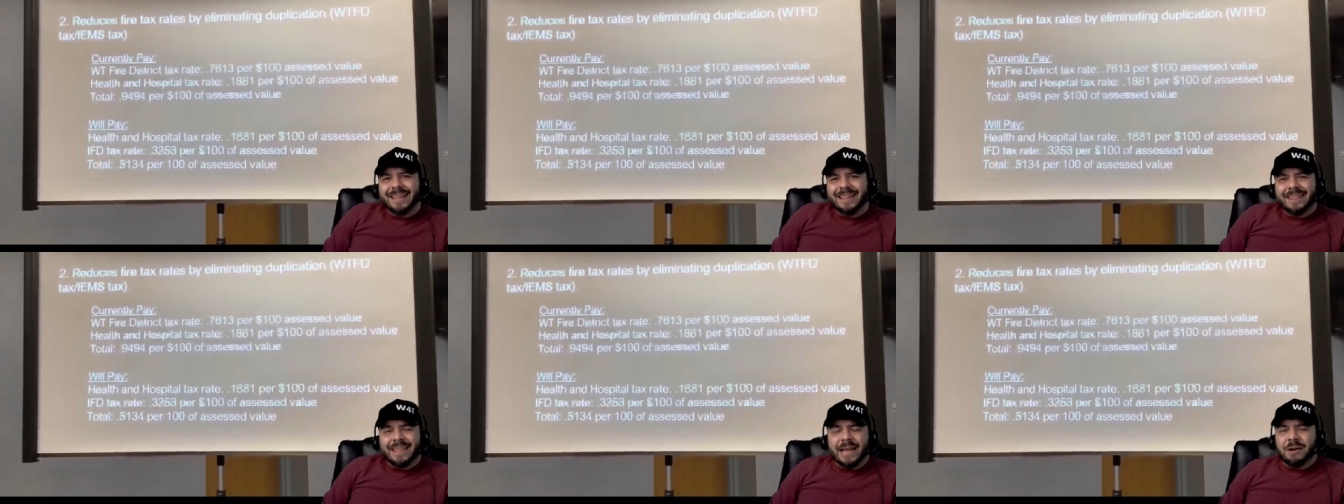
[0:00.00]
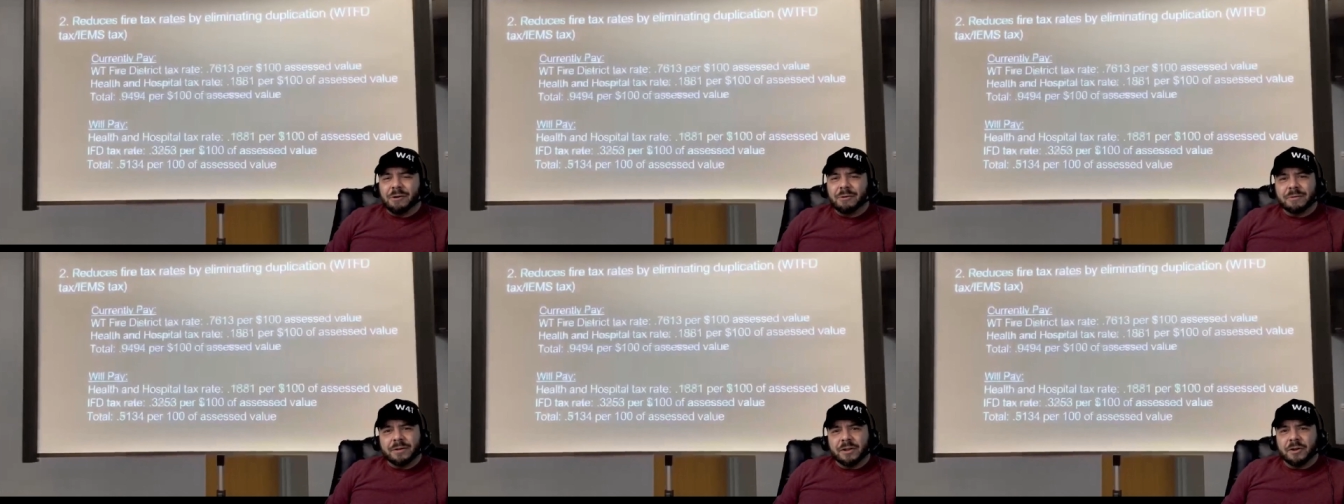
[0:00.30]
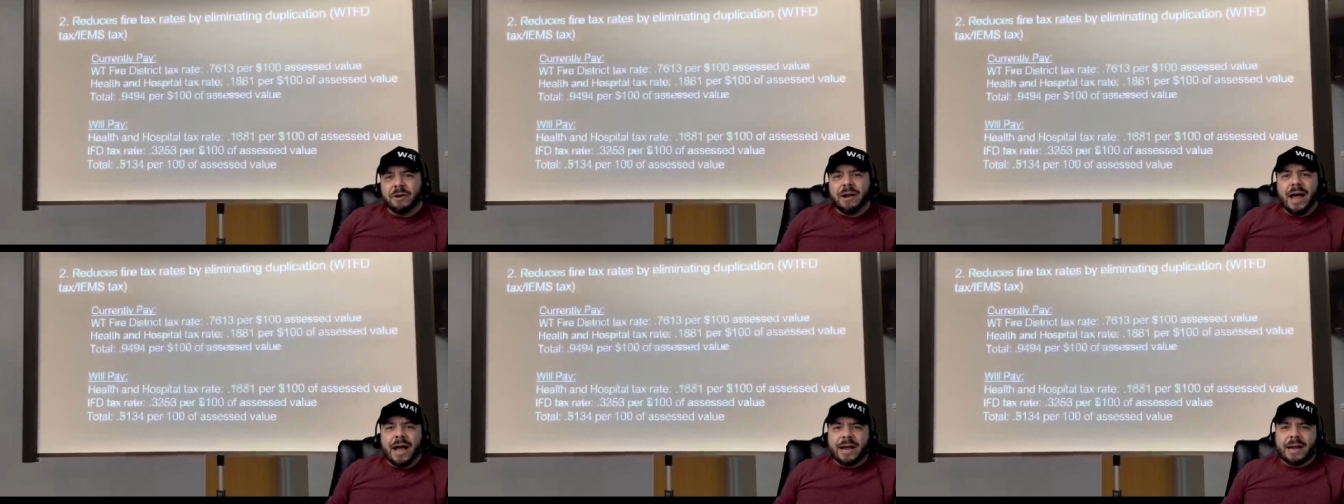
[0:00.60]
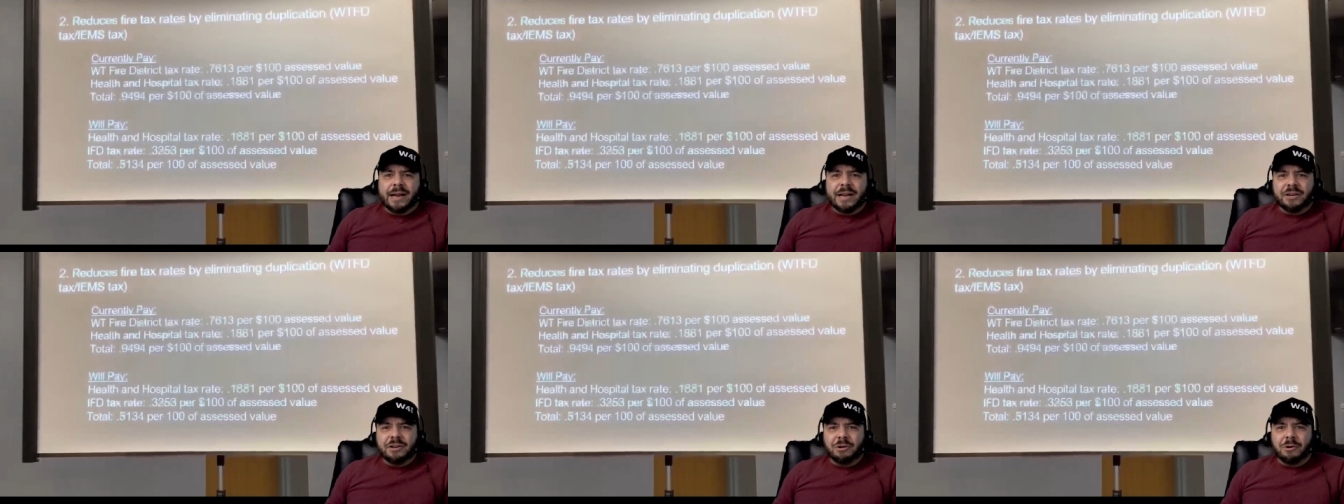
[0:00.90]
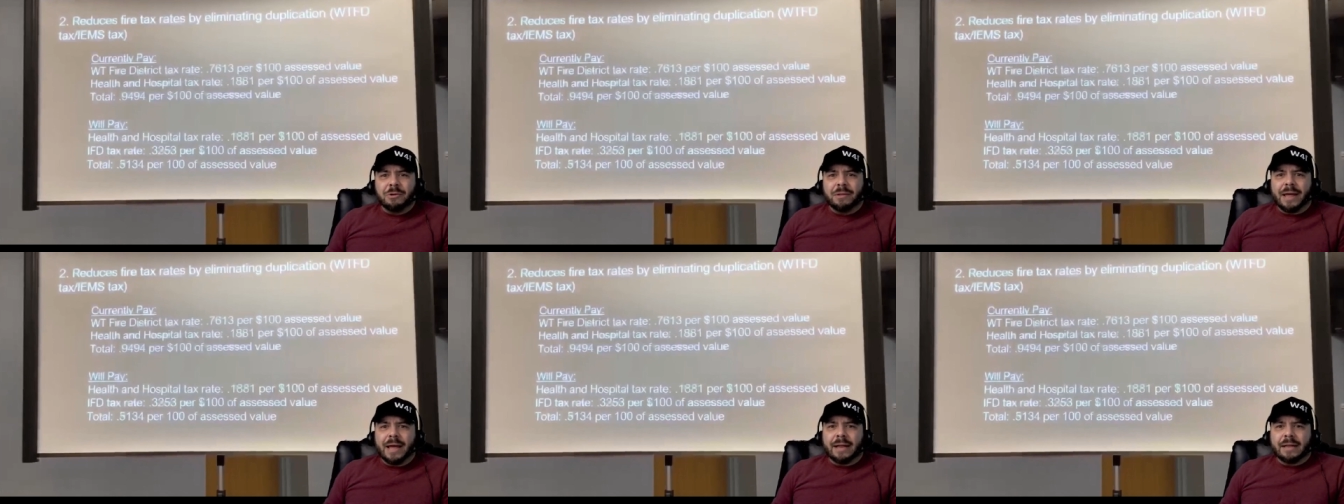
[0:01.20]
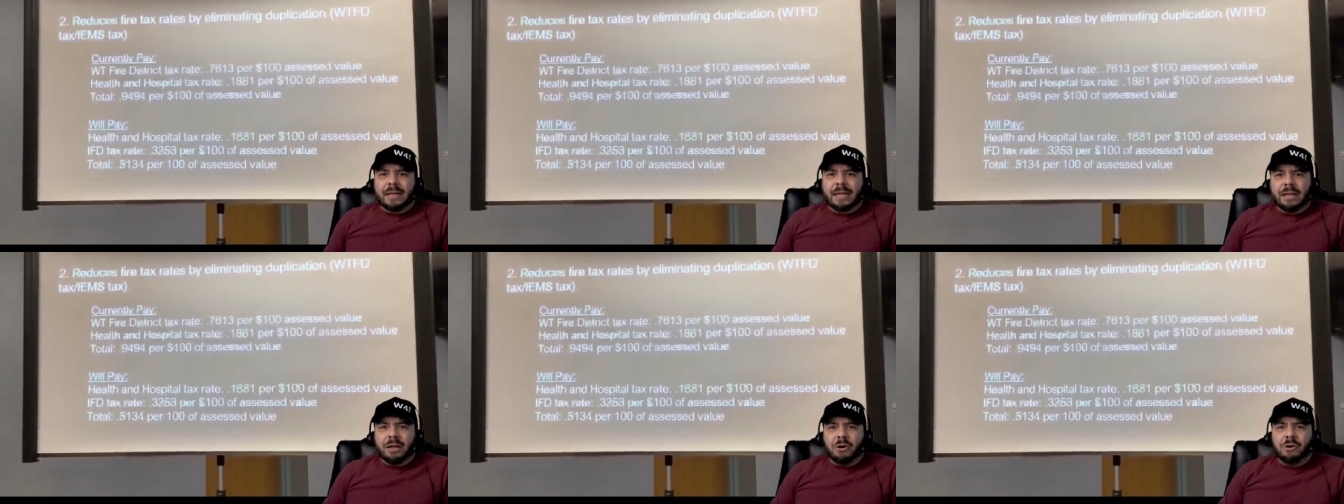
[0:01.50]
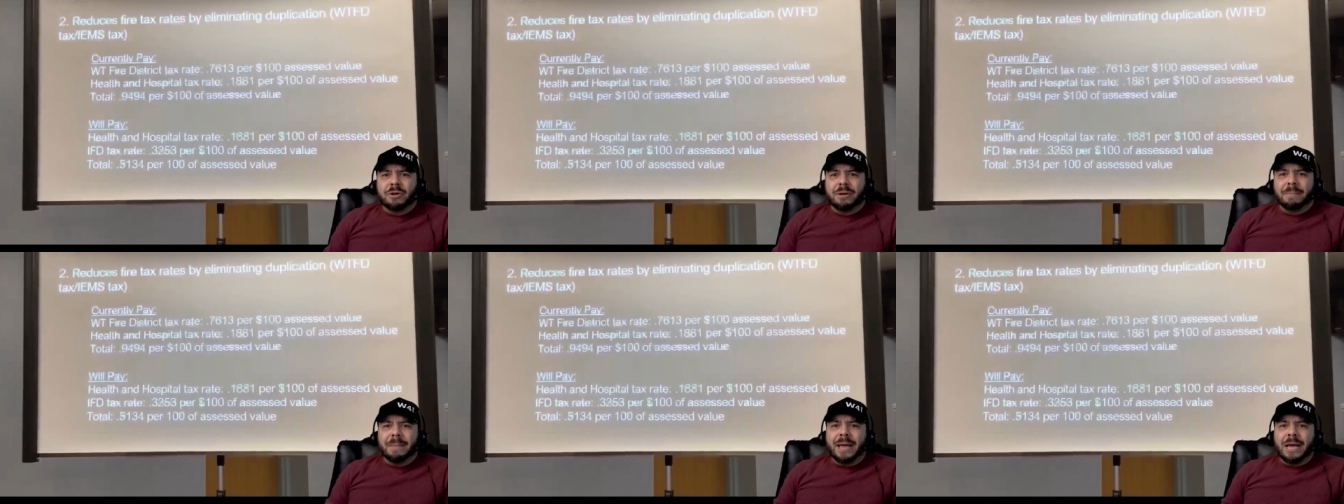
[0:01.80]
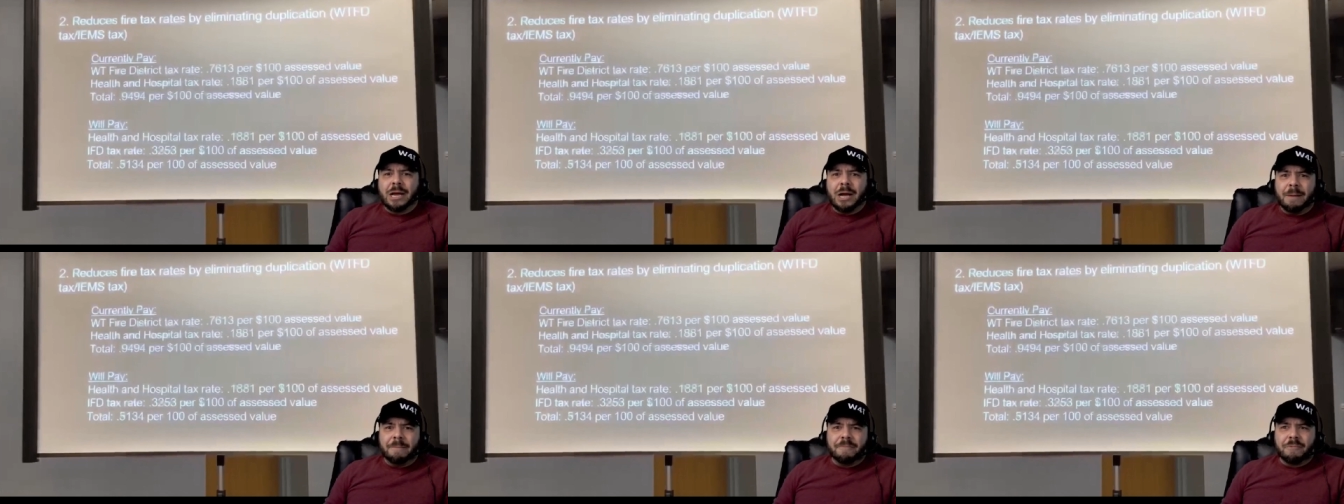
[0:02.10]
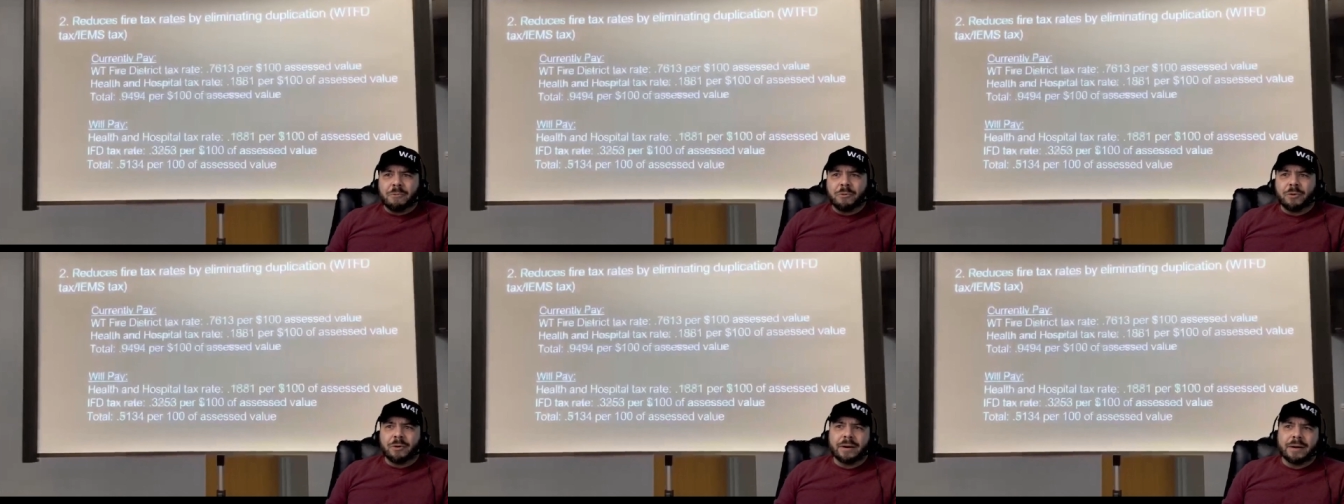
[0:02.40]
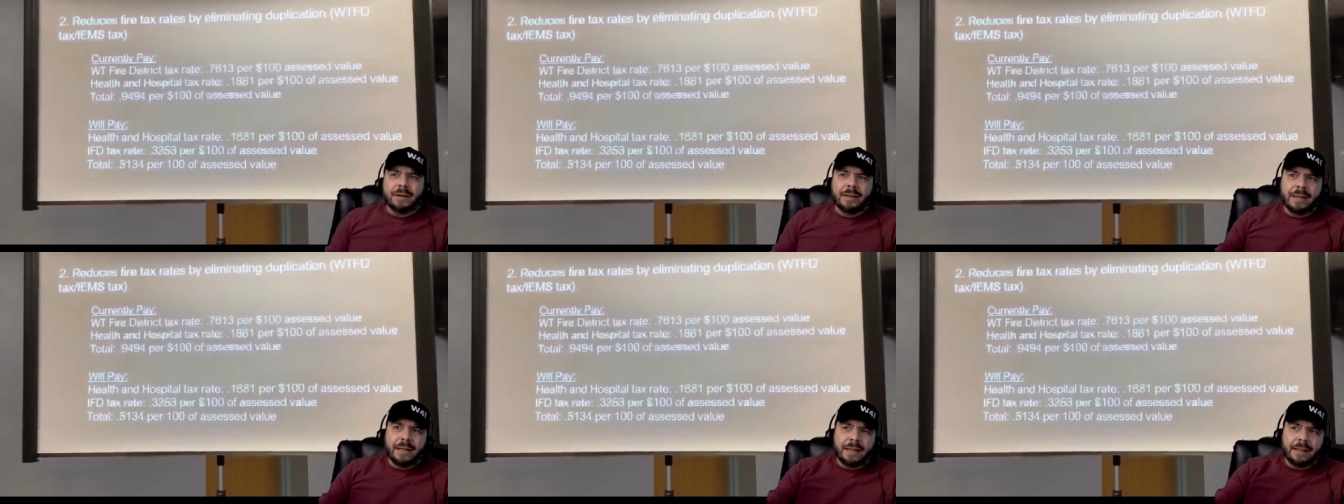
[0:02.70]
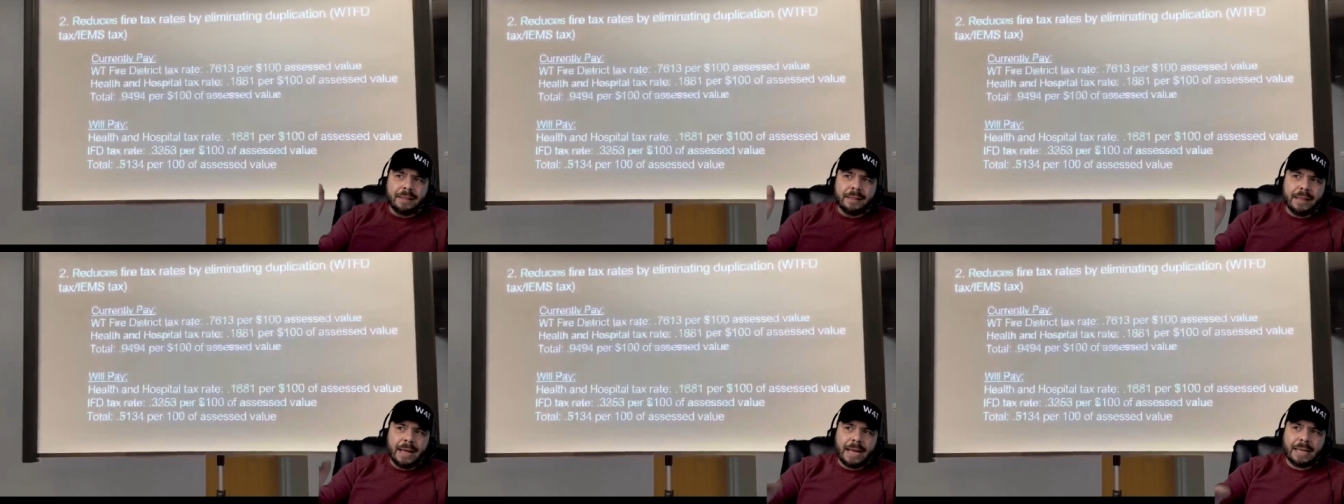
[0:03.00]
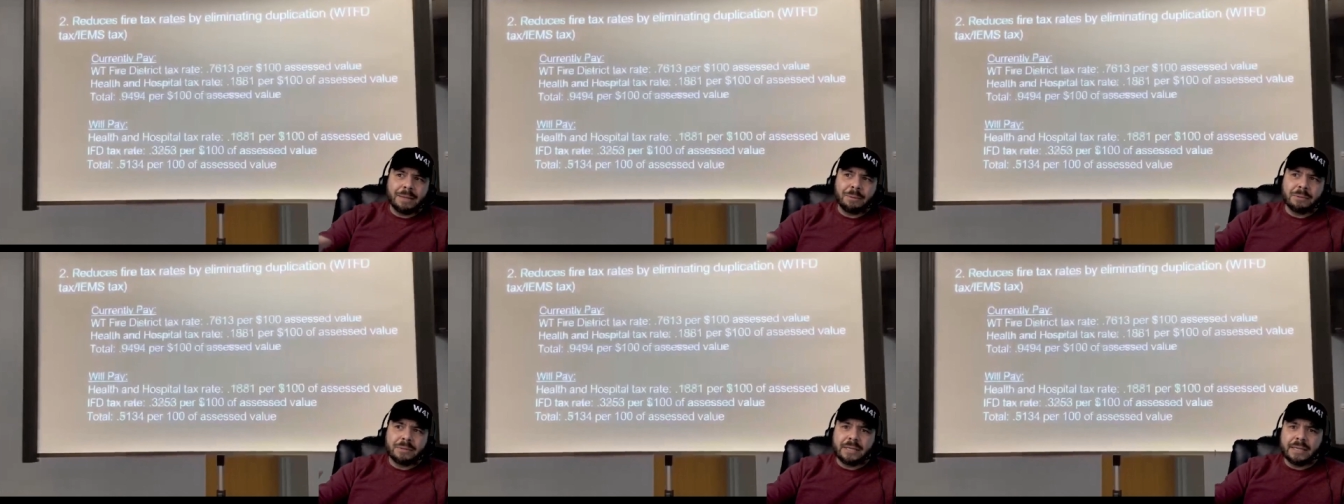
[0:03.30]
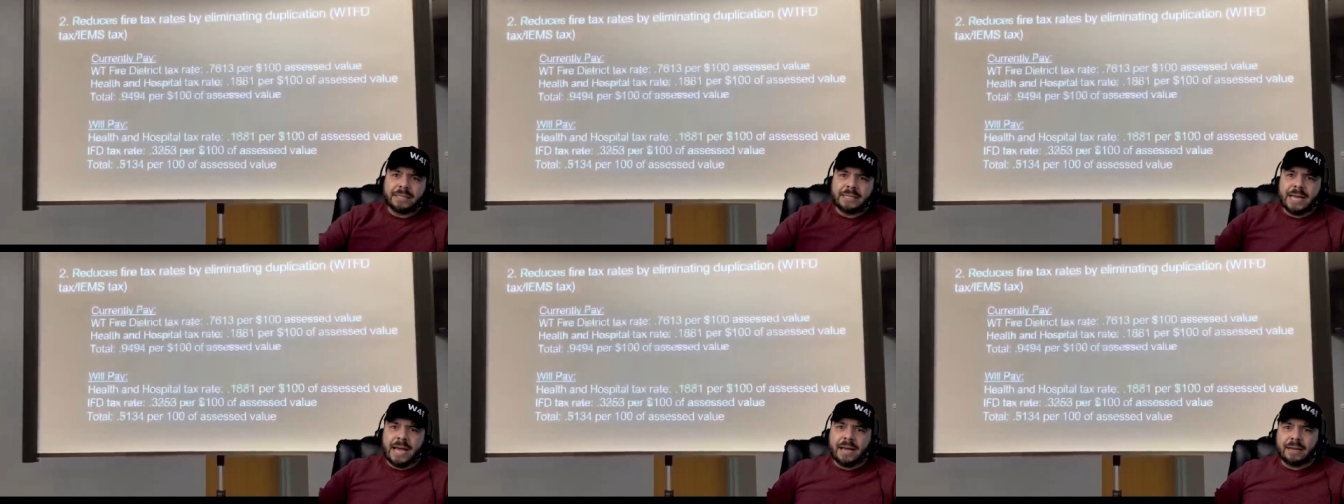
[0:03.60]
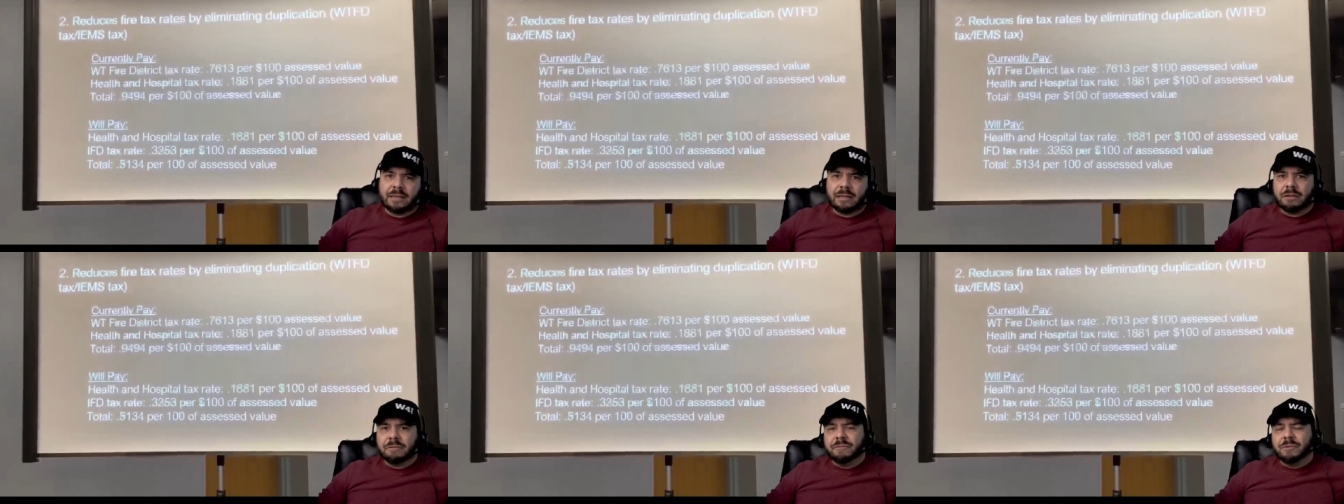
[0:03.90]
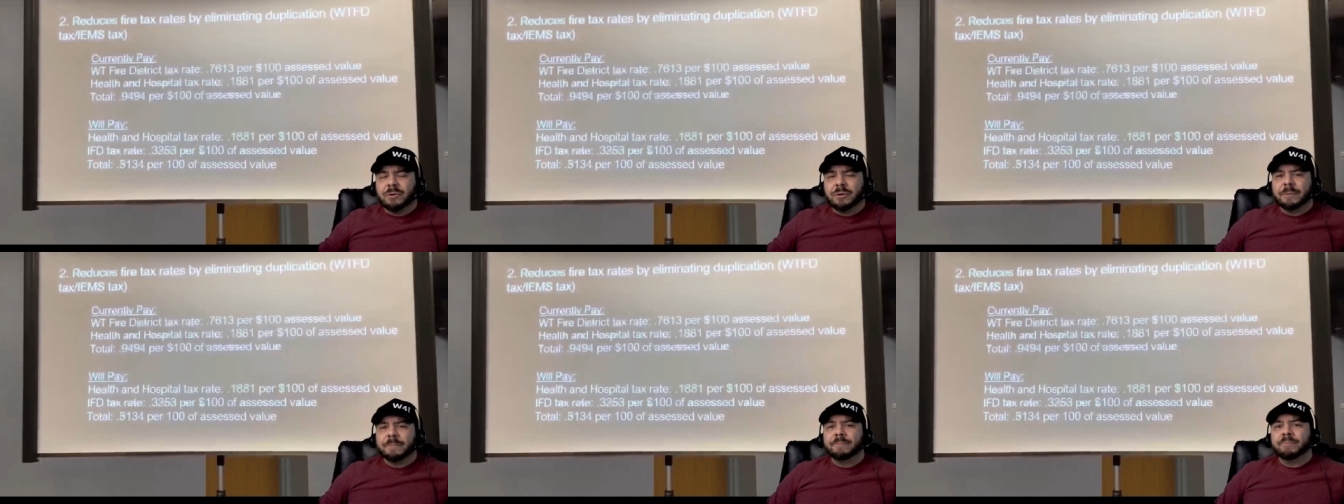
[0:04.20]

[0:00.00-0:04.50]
They're not going to do that. So to make up for it, that's what this tax is for.